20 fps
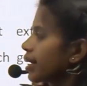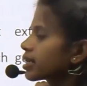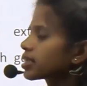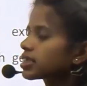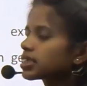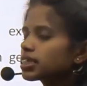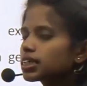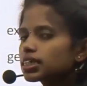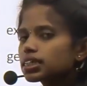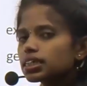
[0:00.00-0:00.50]

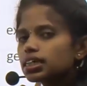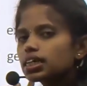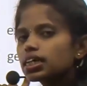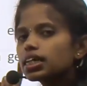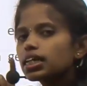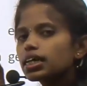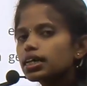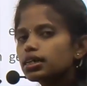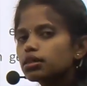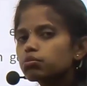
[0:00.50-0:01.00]

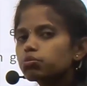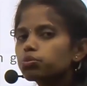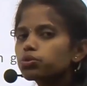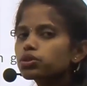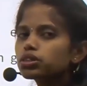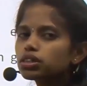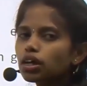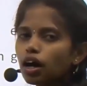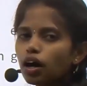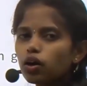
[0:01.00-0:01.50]
external
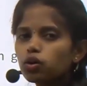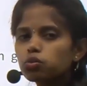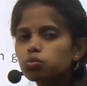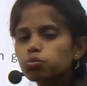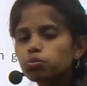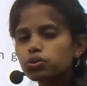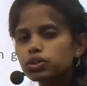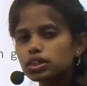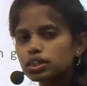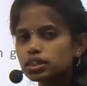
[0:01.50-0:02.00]

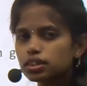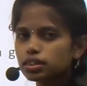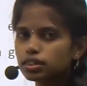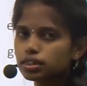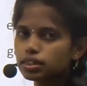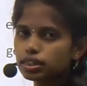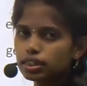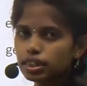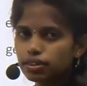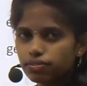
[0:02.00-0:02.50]
input-output
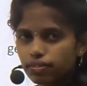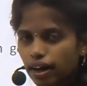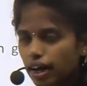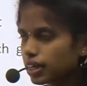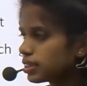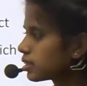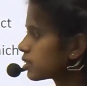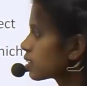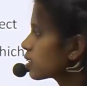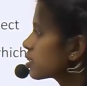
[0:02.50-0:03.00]

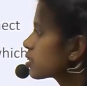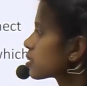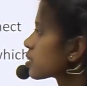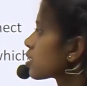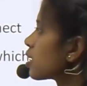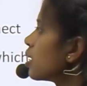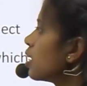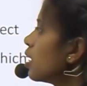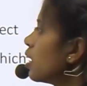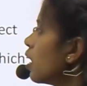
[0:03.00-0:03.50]

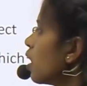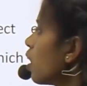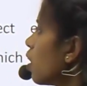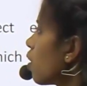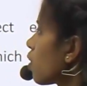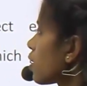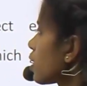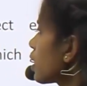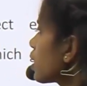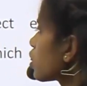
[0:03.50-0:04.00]
devices,
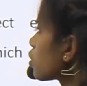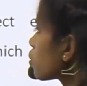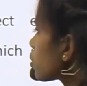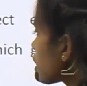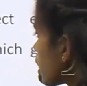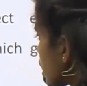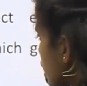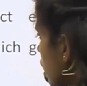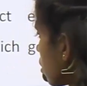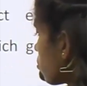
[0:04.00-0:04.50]
okay, to
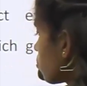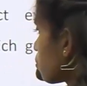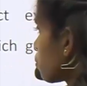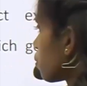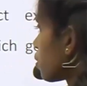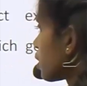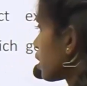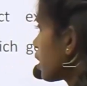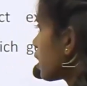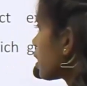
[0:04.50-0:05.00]
the
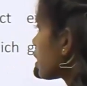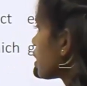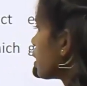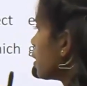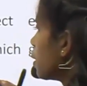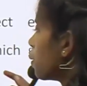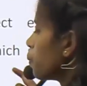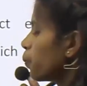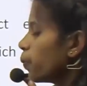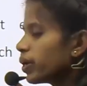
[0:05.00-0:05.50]
computer,
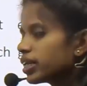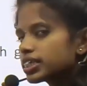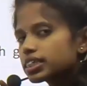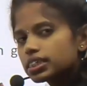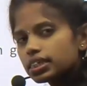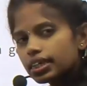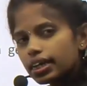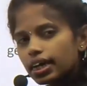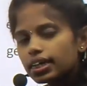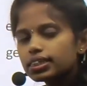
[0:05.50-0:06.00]

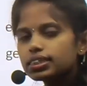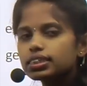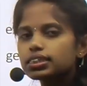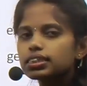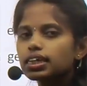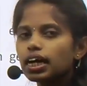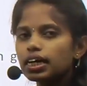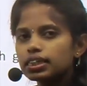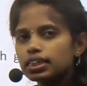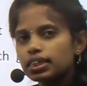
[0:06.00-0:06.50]
which
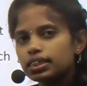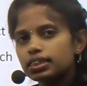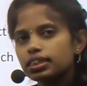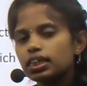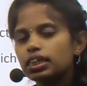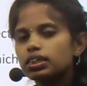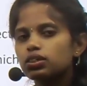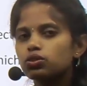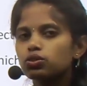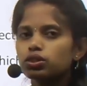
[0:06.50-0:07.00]
gets
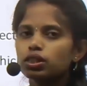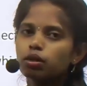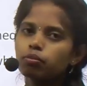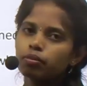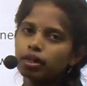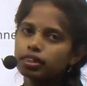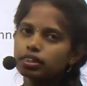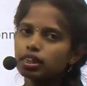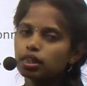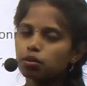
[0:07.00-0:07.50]
connected to the
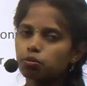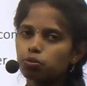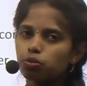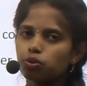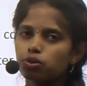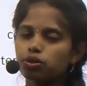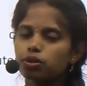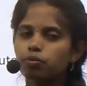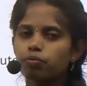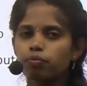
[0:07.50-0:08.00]

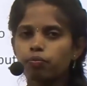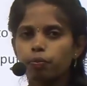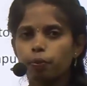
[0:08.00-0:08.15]
motherboard.